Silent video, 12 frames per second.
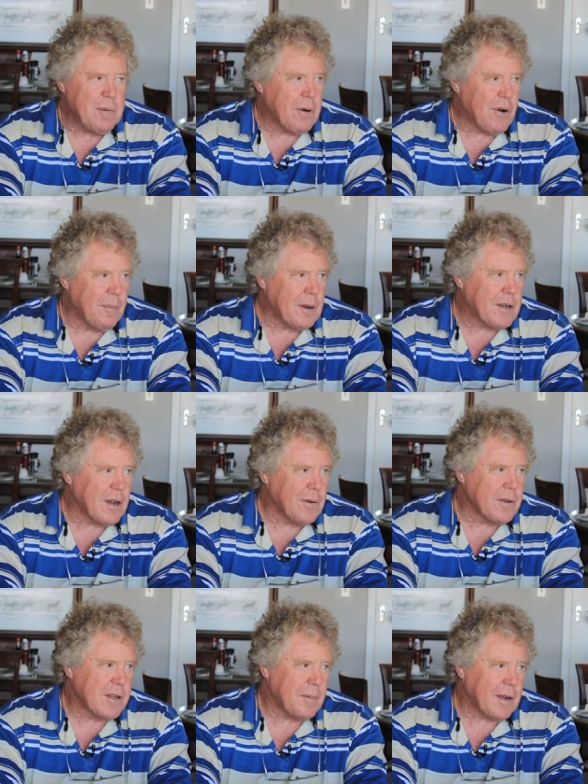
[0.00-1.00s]
barometer
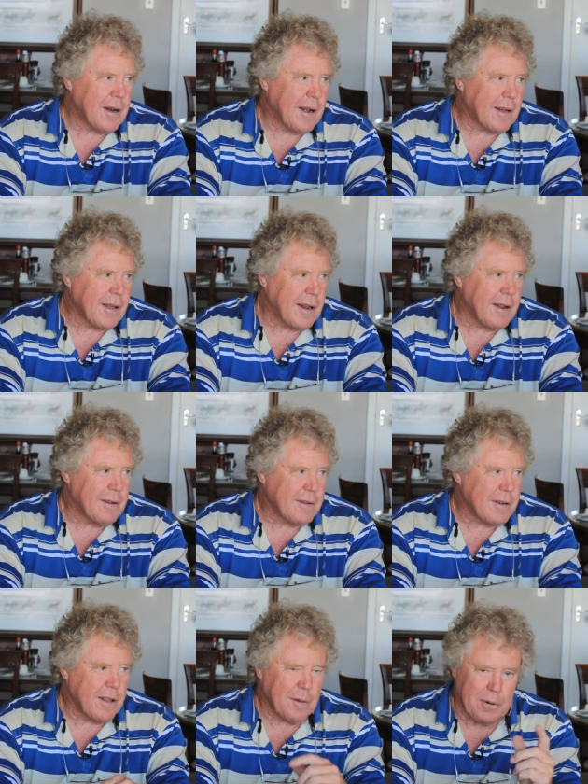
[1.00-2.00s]
or something like that. Okay.
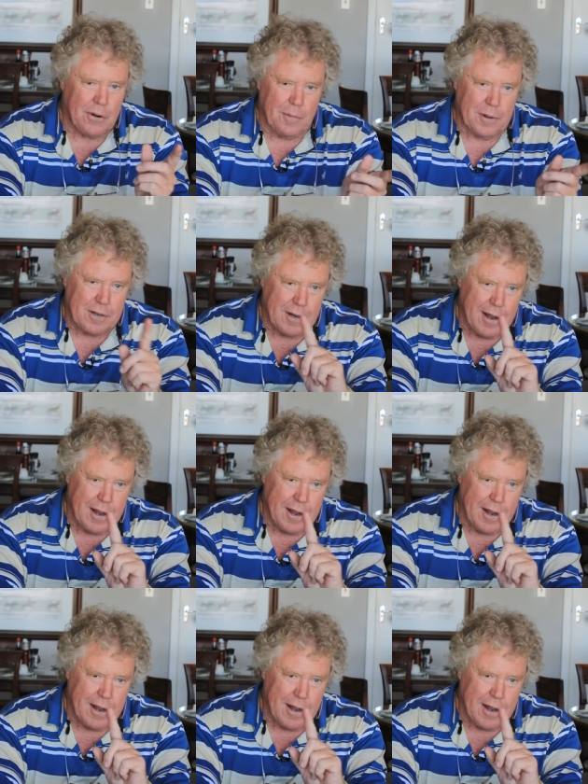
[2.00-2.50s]
So the barometer